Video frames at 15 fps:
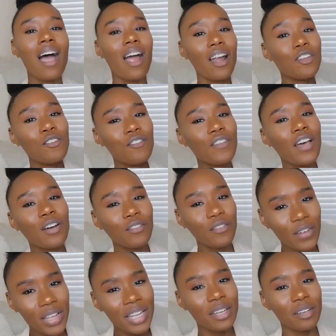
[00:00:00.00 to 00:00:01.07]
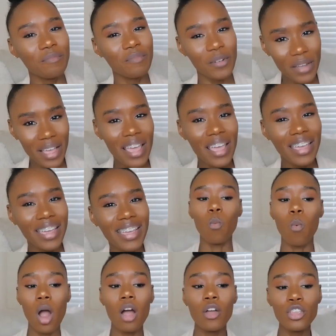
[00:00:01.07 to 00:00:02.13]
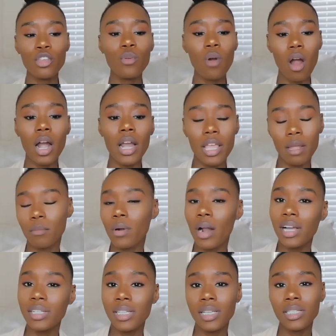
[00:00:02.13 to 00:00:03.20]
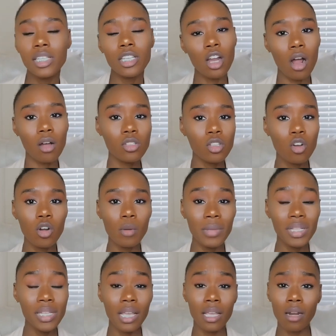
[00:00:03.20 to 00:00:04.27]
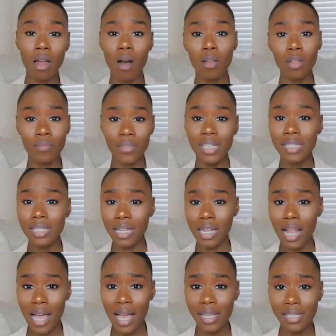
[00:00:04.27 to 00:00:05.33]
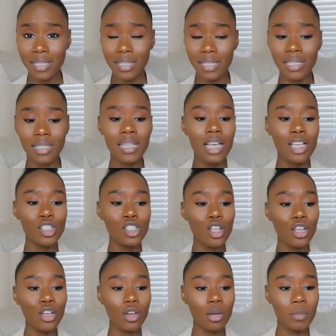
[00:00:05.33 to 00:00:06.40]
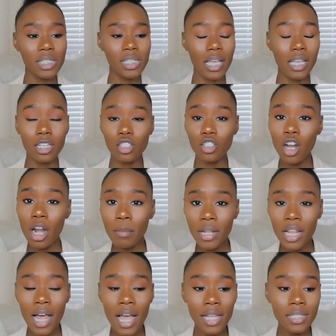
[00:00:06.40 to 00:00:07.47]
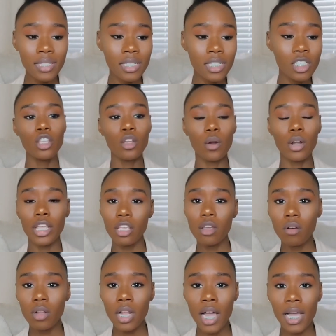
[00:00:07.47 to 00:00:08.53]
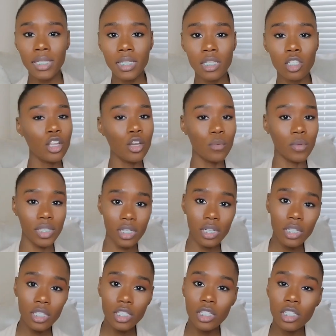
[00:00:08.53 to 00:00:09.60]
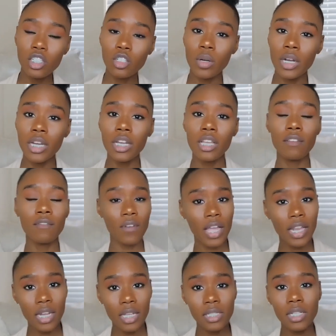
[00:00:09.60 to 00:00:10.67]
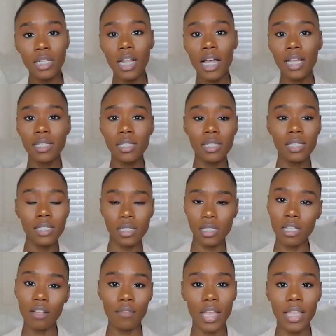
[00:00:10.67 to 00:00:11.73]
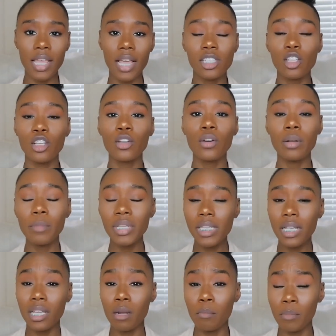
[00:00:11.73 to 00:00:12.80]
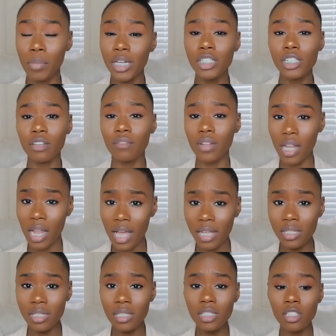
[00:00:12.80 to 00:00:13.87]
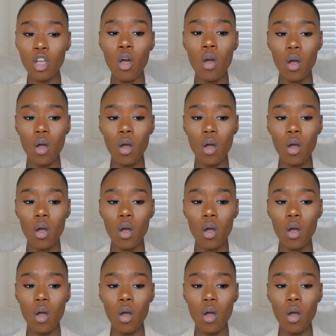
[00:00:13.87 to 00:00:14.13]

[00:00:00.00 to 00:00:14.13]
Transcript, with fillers: our newfound freedom, okay? While you are in processing, you're also gonna be taking all of these classes. So you're gonna be taking SHARP classes, your EO classes, your resiliency training, finance classes, and stuff like that. So you're gonna be taking a bunch of classes